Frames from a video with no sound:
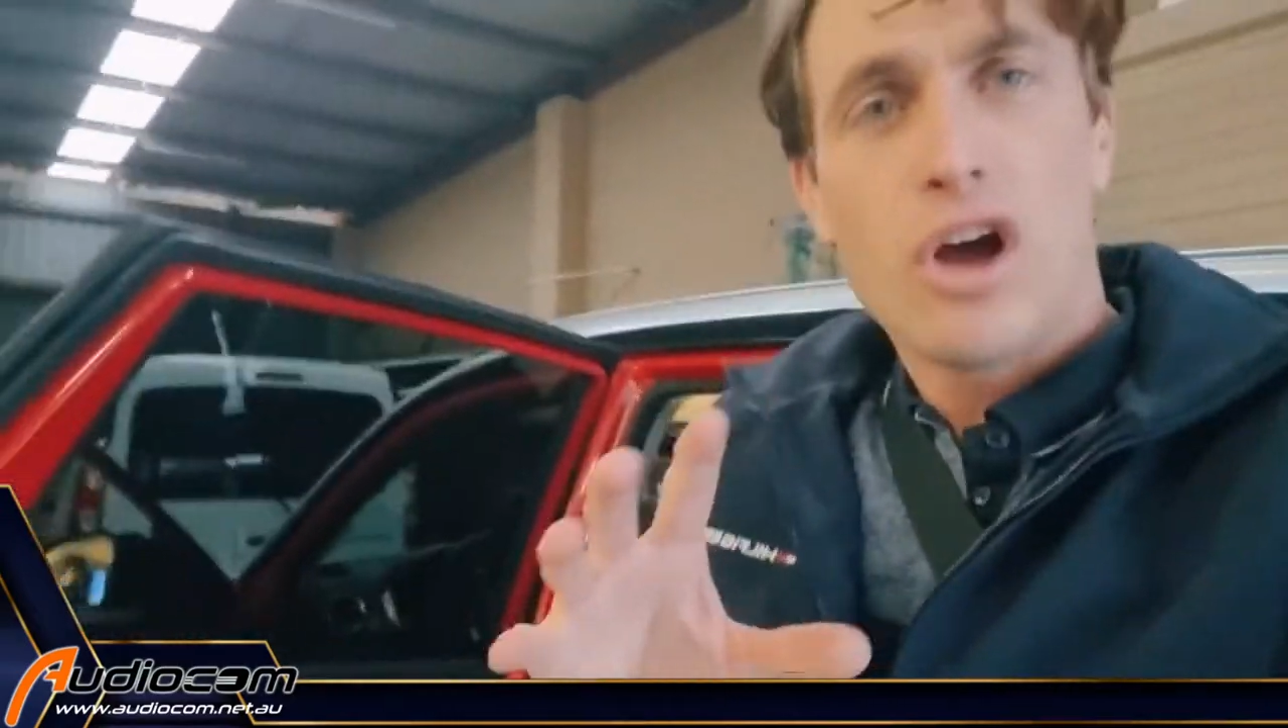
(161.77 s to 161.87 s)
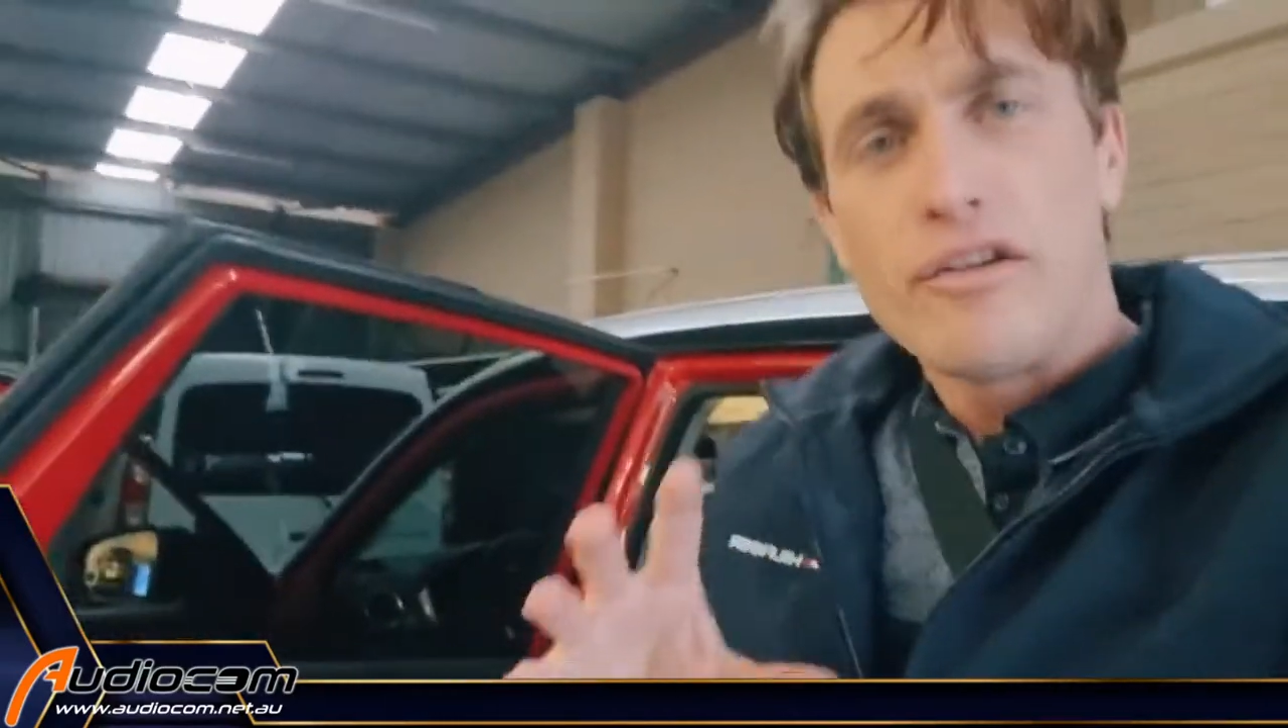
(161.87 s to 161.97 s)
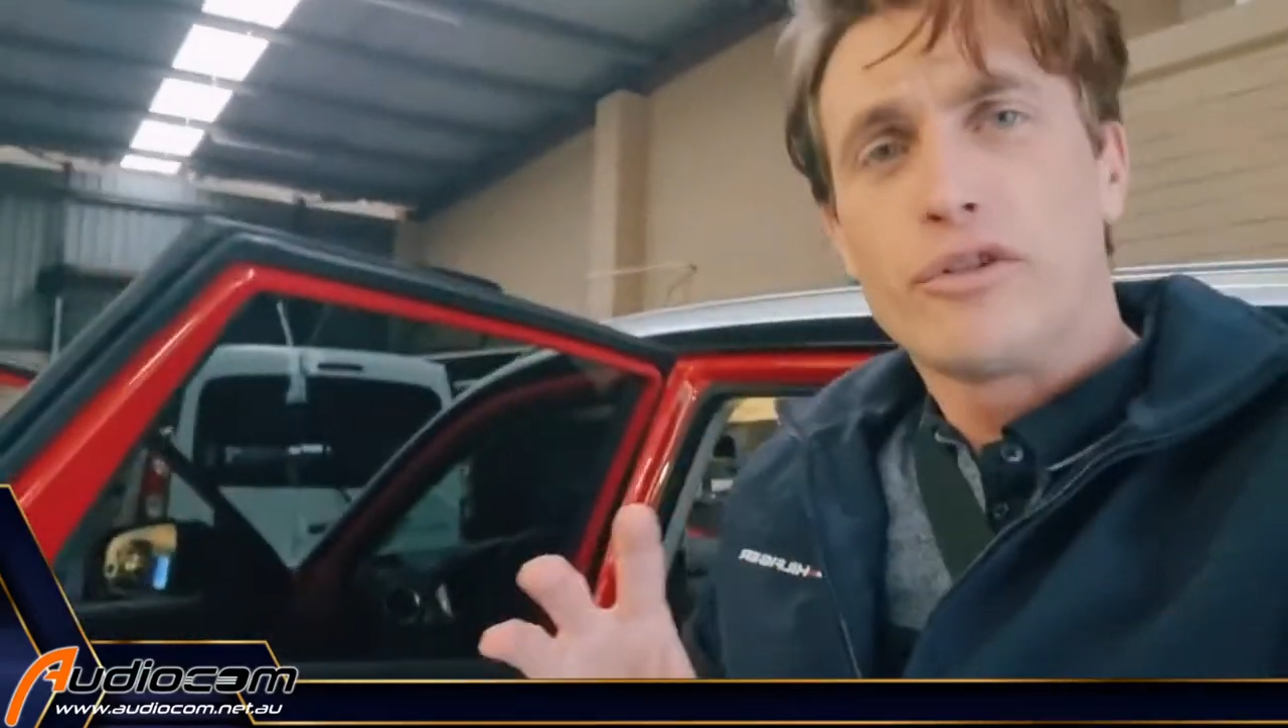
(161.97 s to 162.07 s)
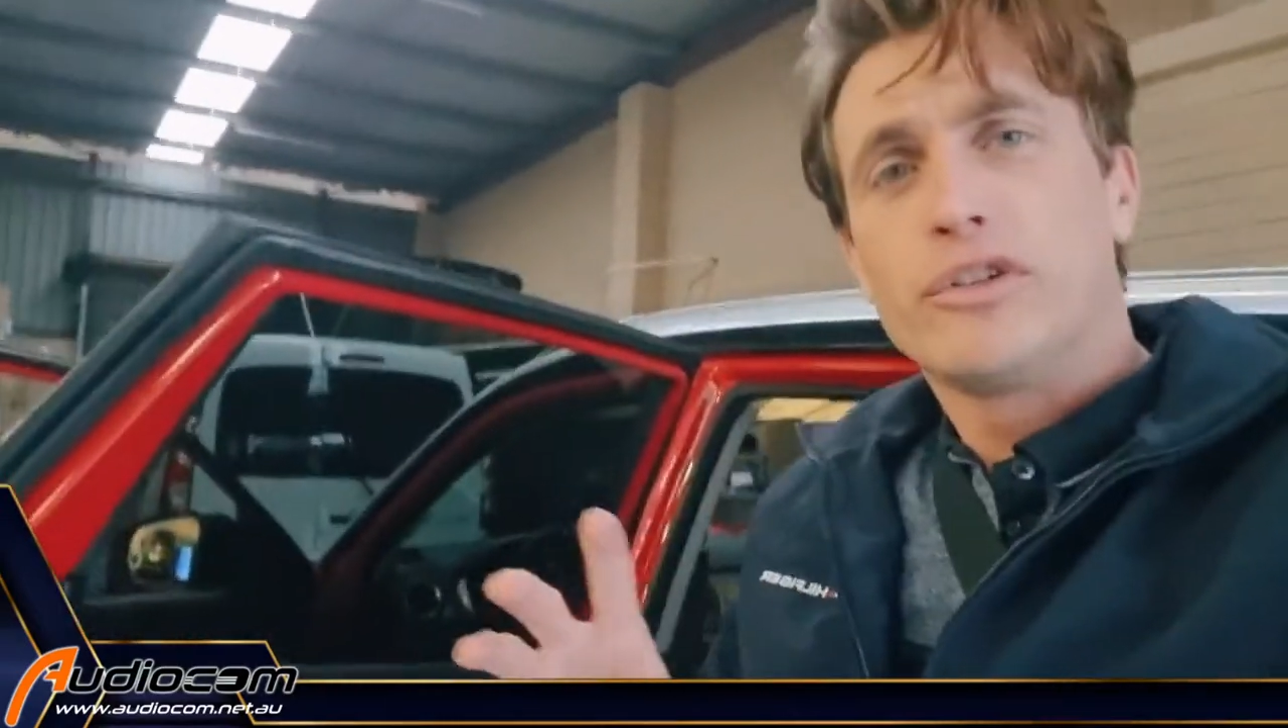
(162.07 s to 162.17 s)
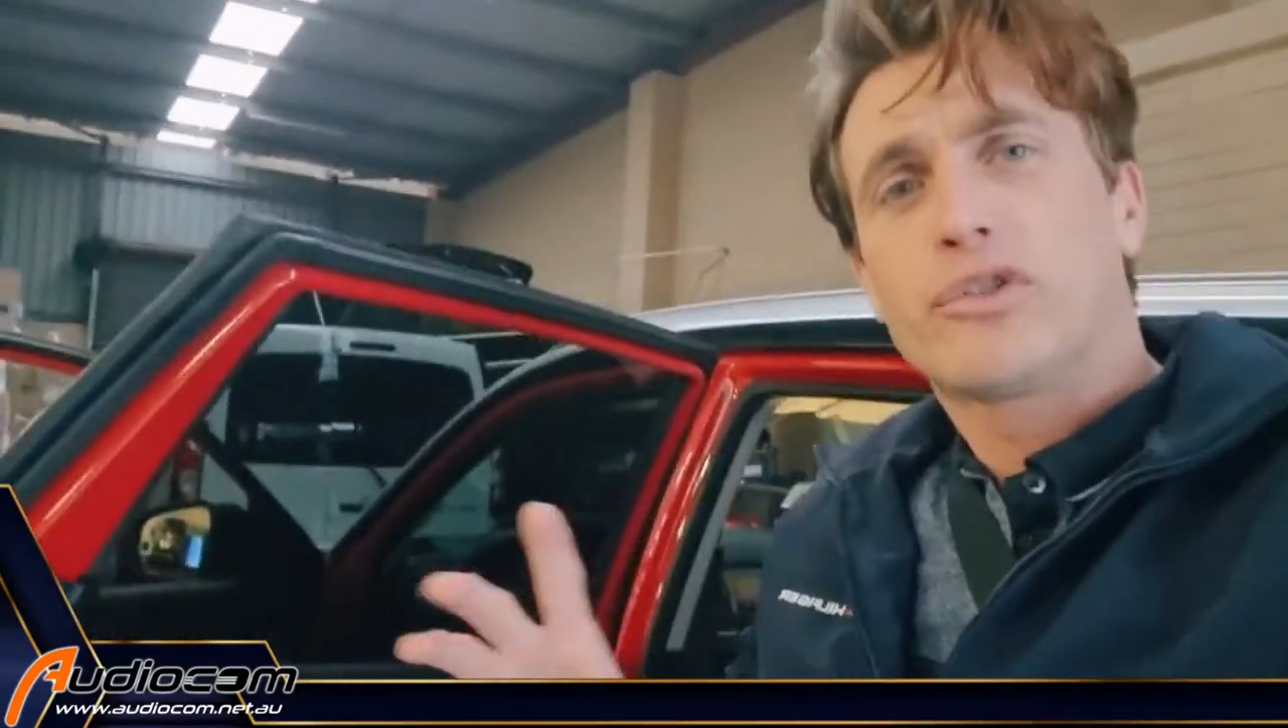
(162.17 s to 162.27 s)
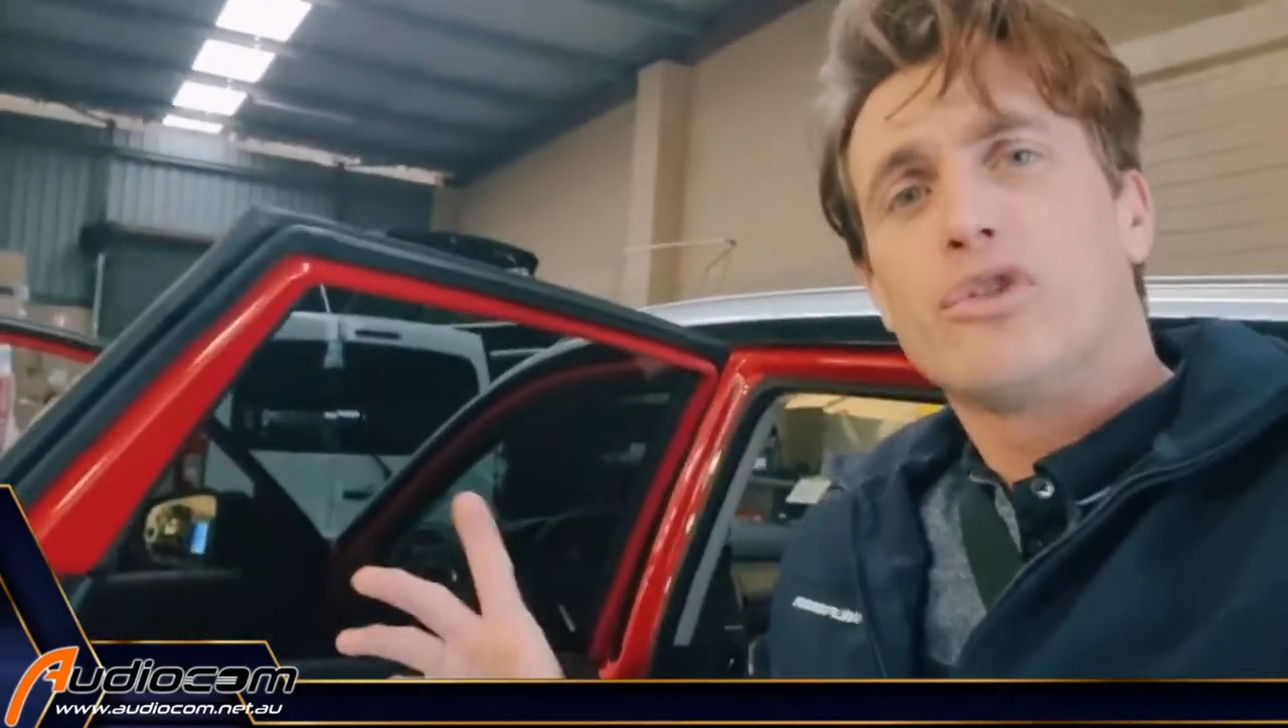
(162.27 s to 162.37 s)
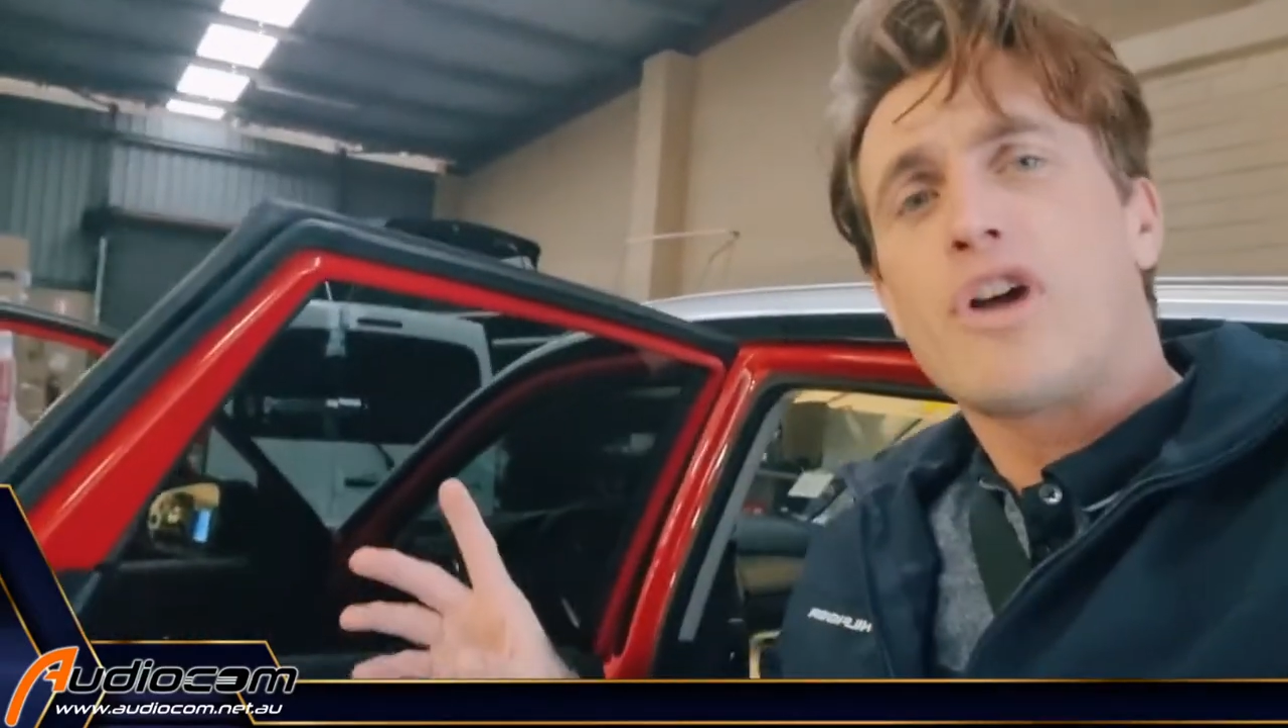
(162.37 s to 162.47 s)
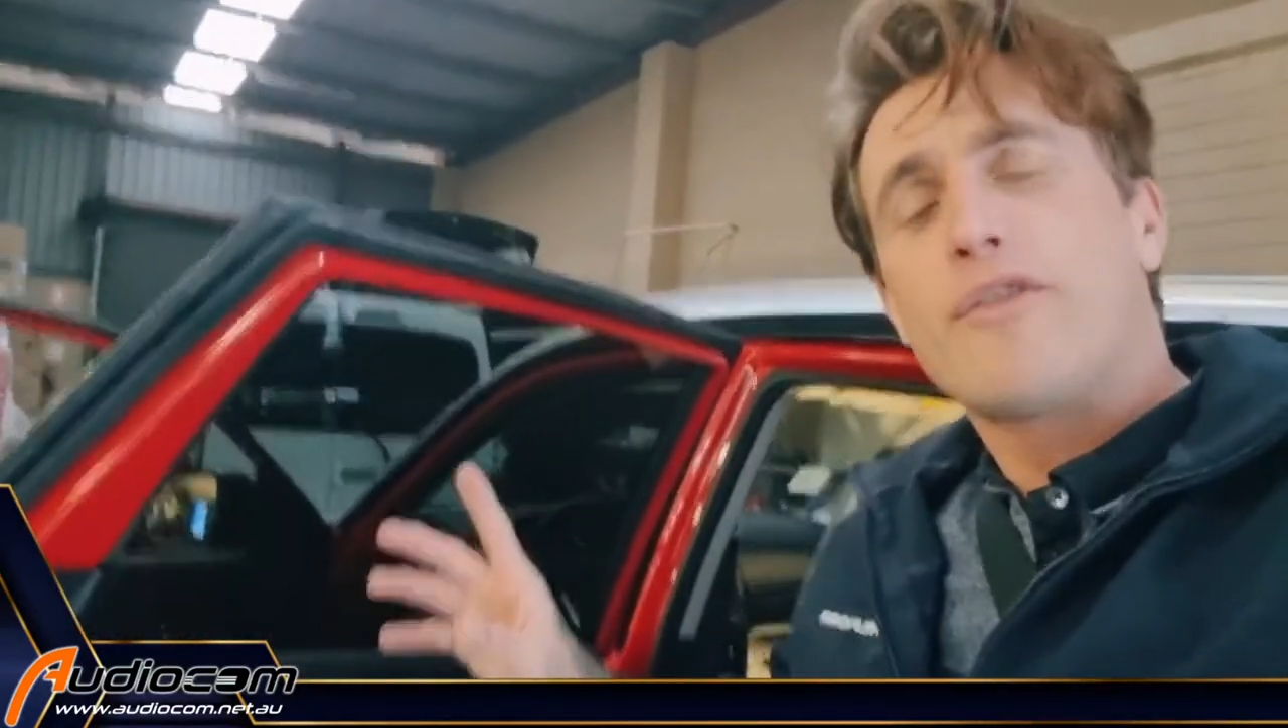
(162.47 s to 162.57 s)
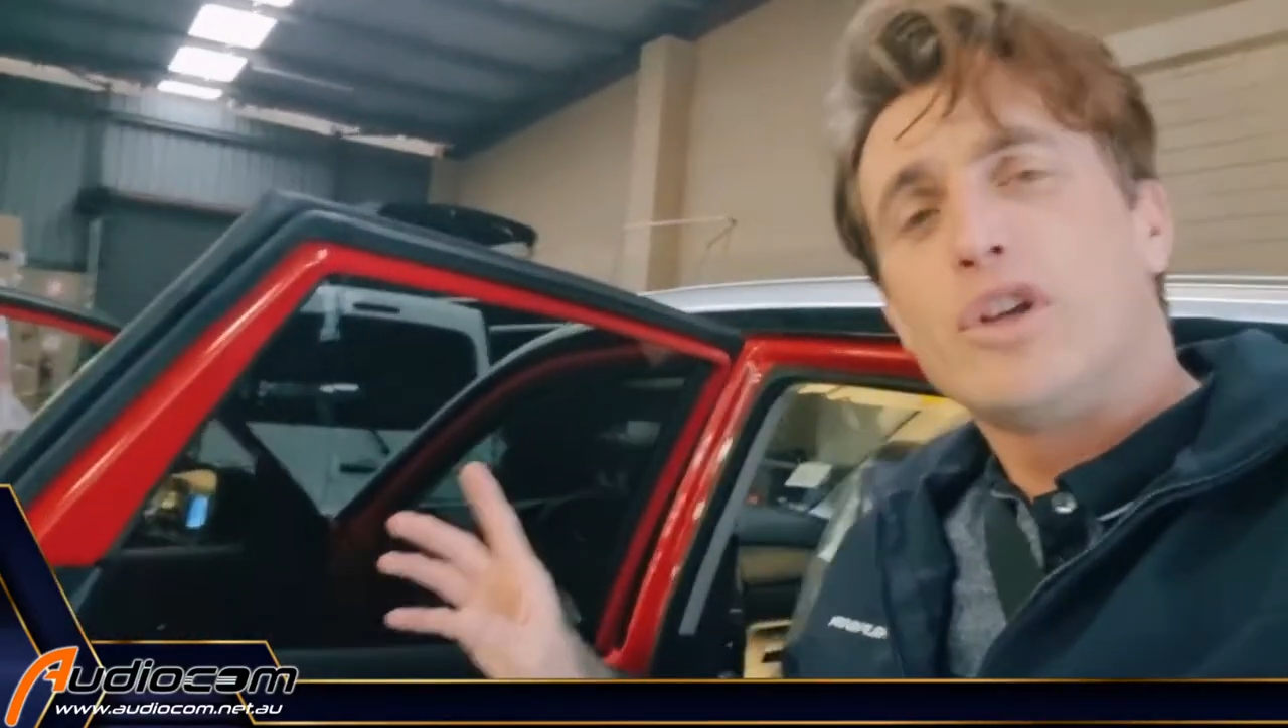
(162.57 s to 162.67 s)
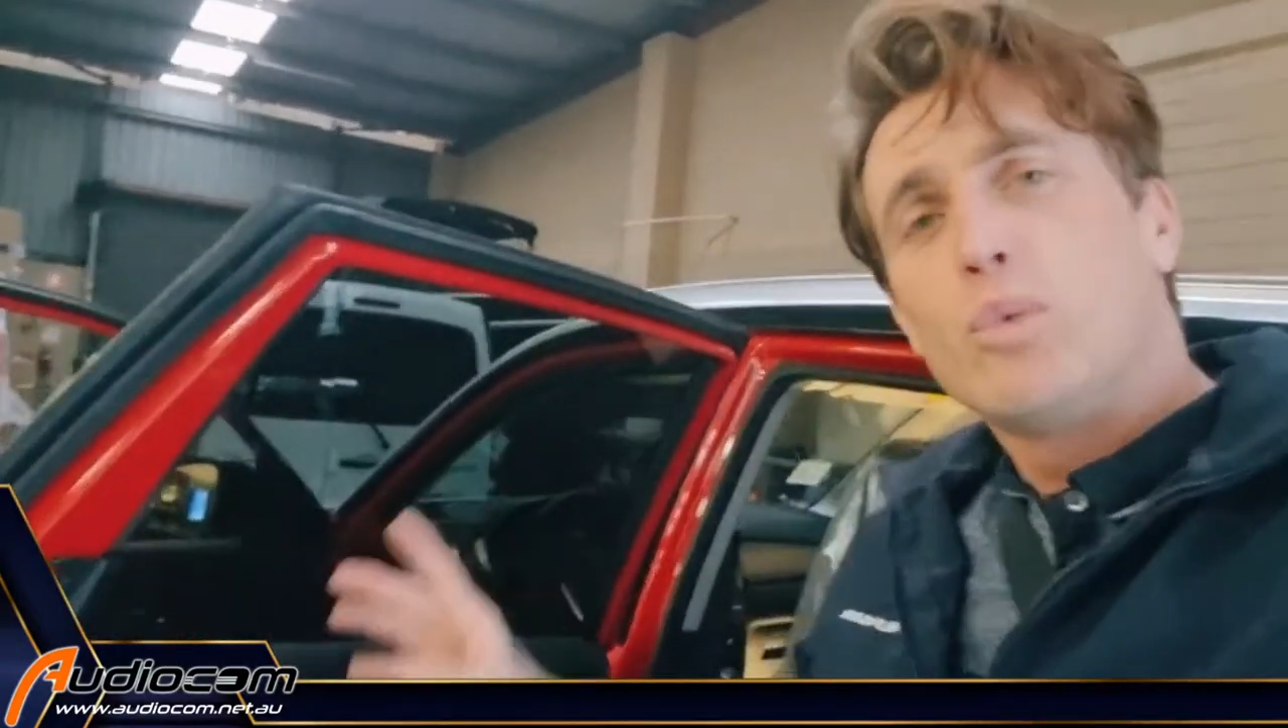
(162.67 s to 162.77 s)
knife or a screwdriver.